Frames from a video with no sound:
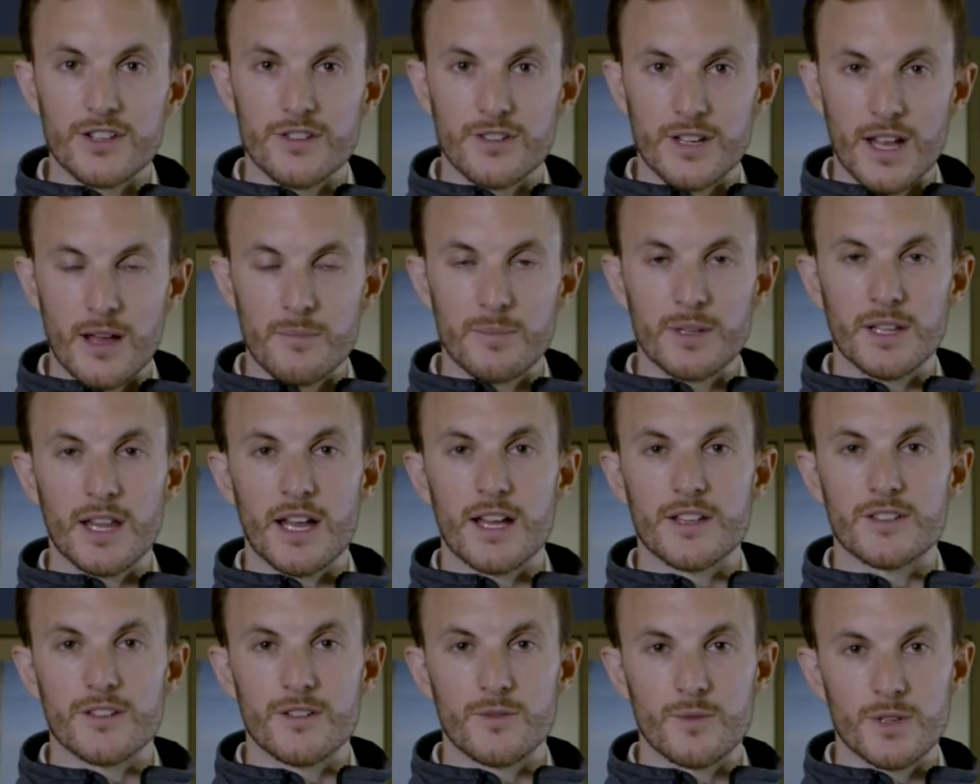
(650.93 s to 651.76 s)
your
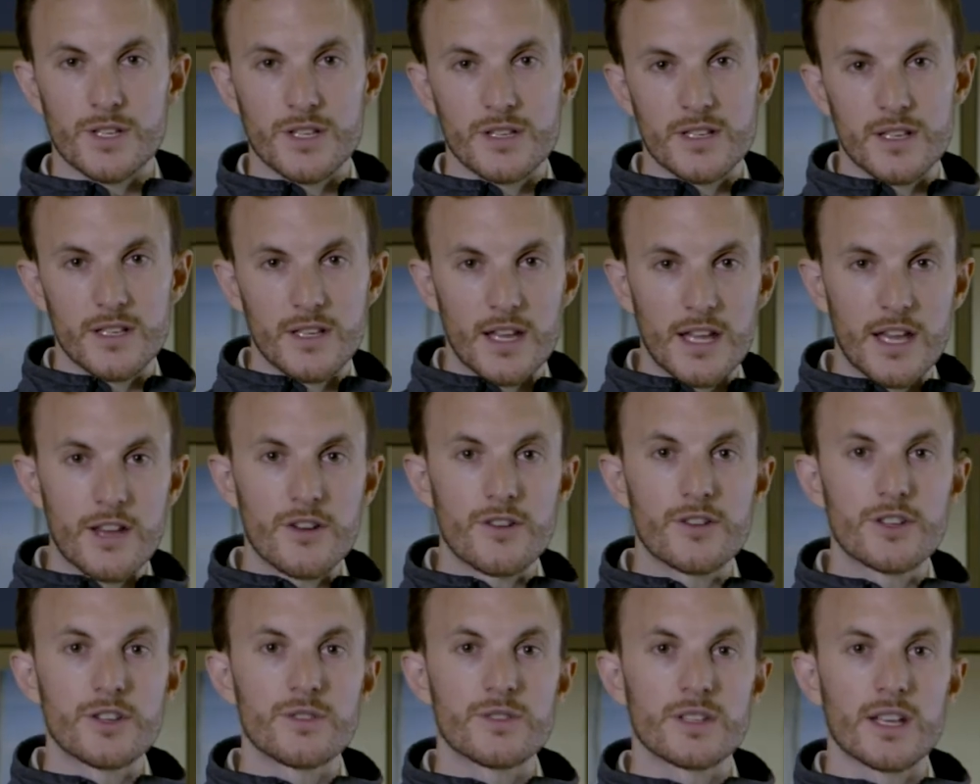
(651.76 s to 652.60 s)
nebulizer, which is
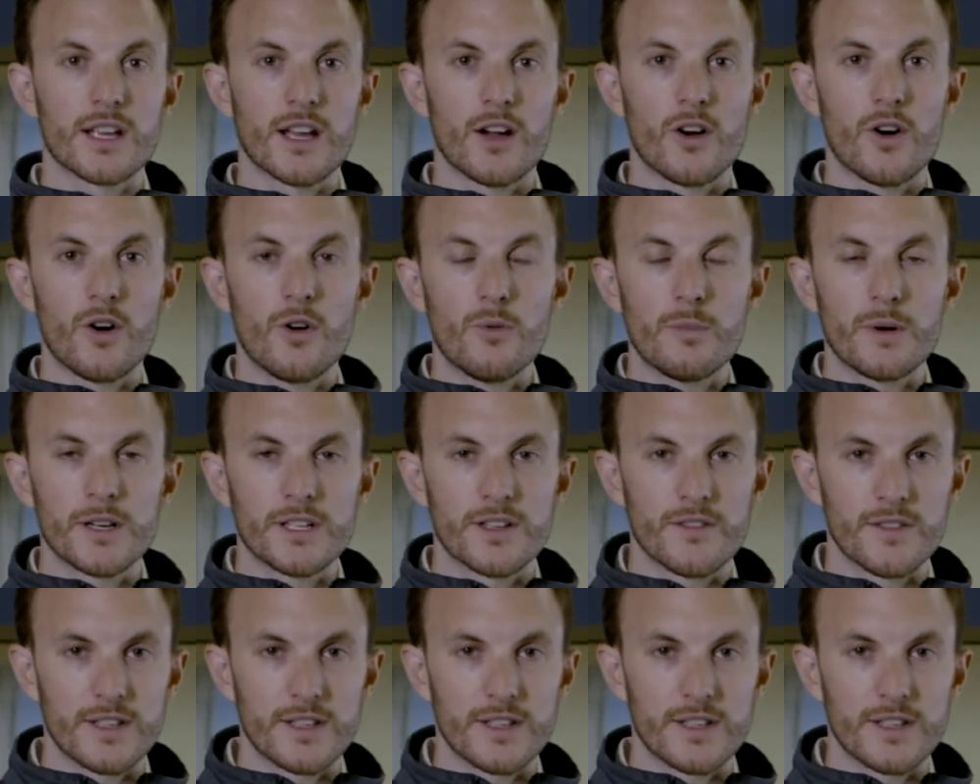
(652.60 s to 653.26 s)
introducing a whole bunch